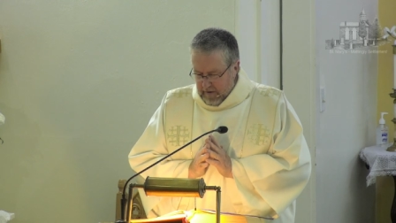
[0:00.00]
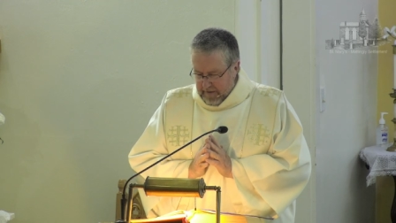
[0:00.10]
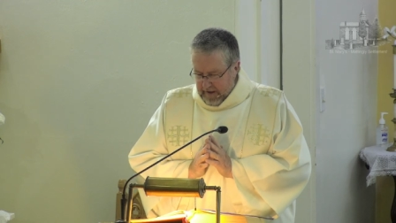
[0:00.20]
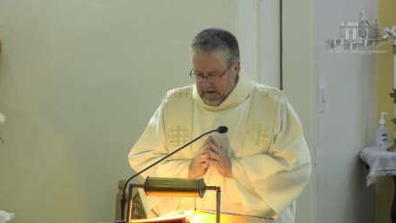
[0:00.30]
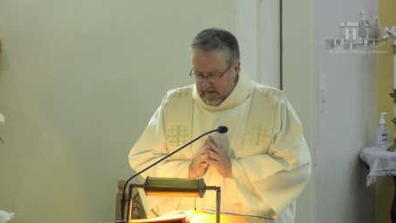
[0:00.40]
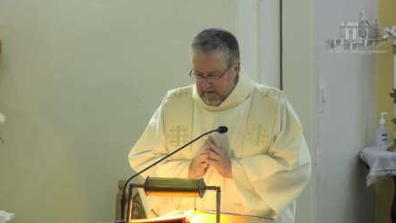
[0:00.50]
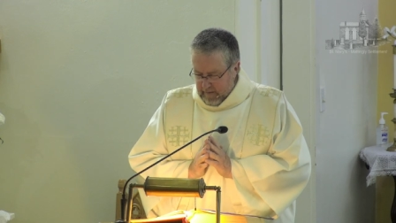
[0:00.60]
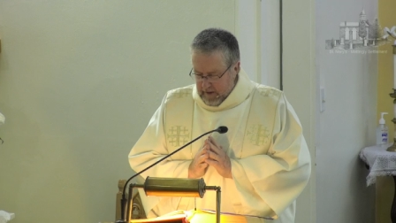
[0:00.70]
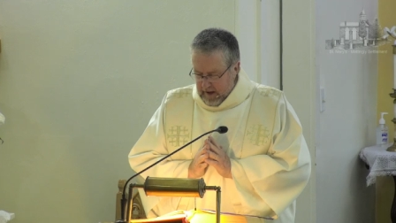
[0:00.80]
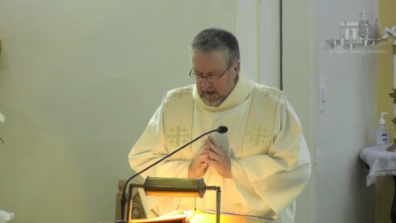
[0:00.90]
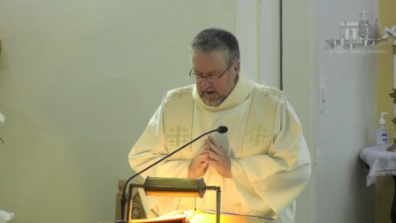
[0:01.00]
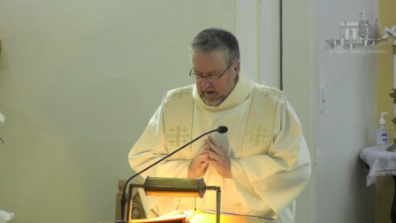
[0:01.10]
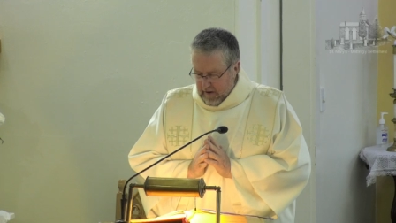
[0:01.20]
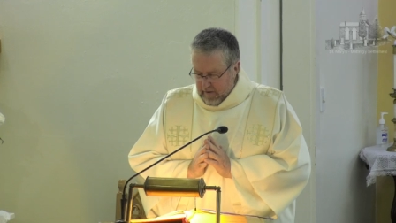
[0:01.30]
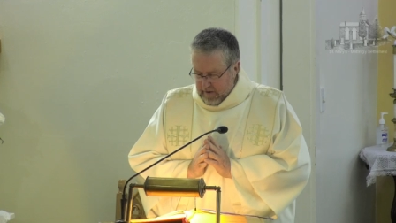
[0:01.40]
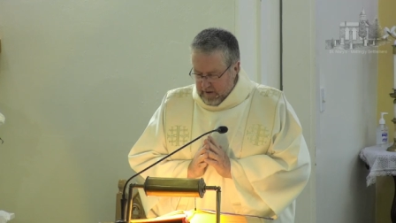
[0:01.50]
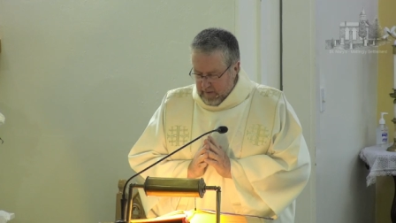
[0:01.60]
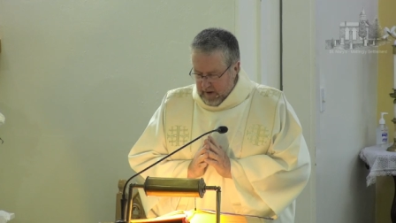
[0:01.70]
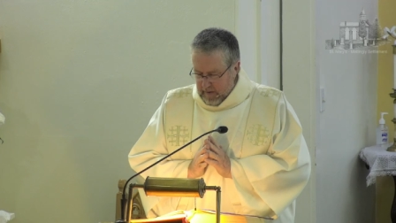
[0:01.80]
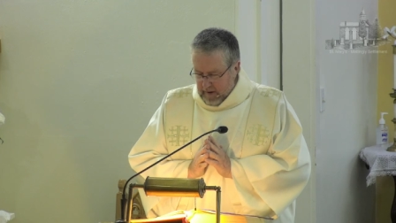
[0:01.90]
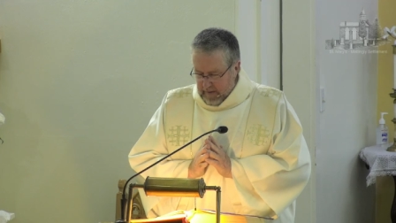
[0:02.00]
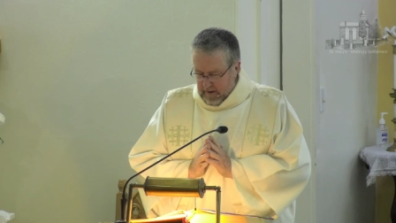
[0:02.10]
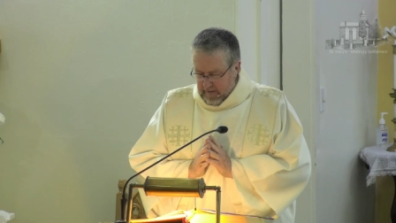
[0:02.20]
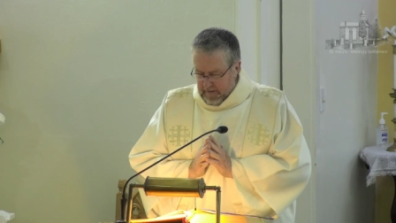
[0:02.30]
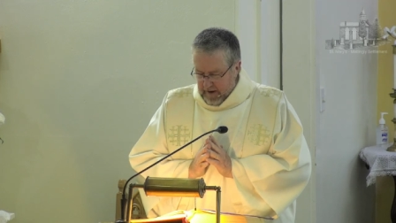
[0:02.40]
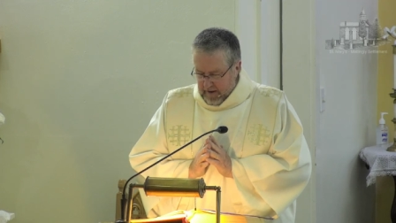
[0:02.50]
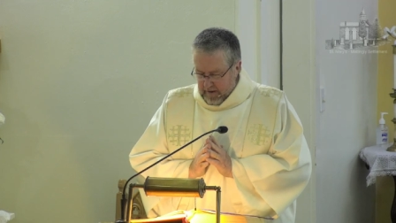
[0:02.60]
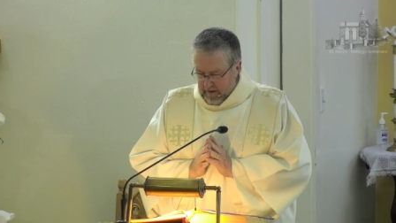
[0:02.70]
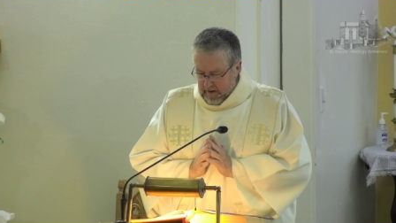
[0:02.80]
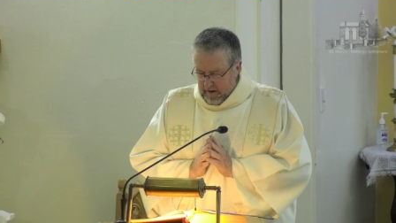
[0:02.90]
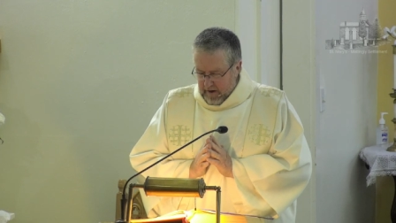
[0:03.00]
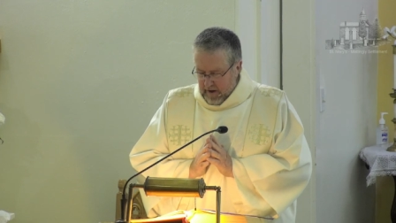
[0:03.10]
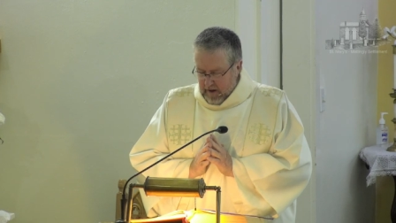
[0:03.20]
All things have been handed over to me by my Father